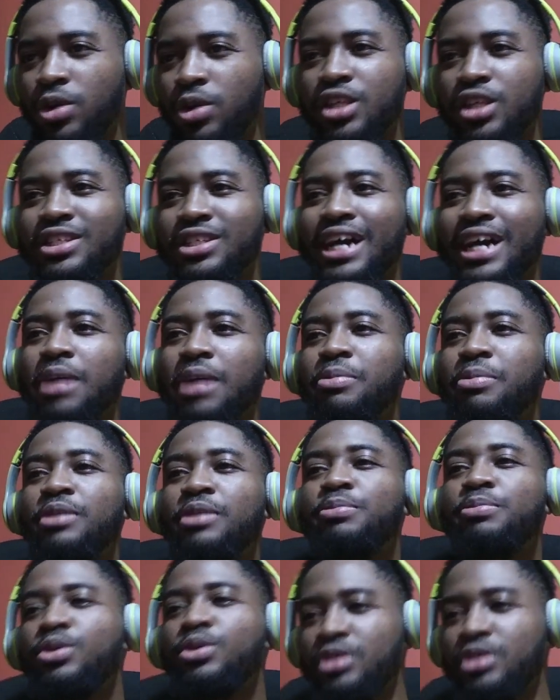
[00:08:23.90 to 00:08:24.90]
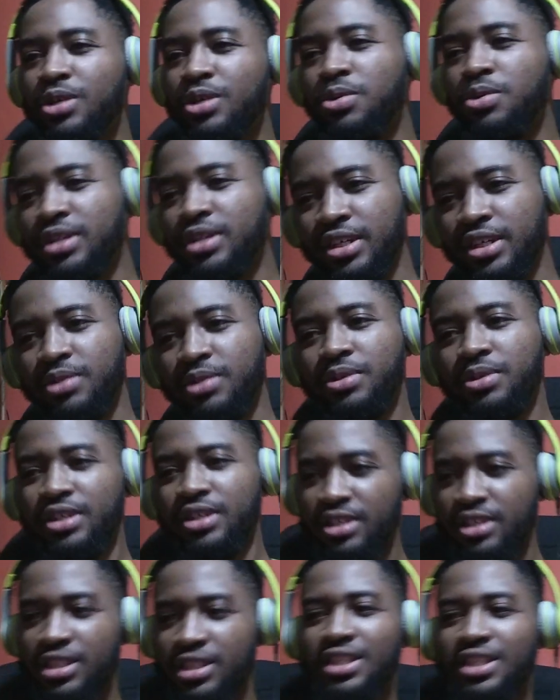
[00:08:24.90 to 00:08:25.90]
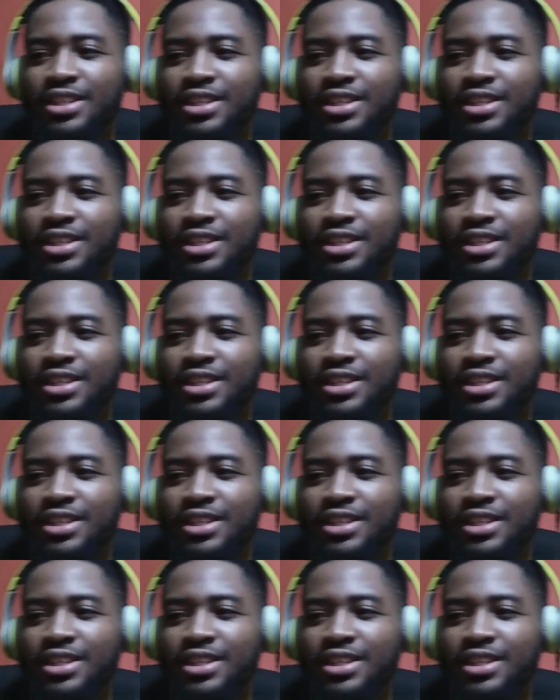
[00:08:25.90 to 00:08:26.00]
Okay, Skybird Music, okay.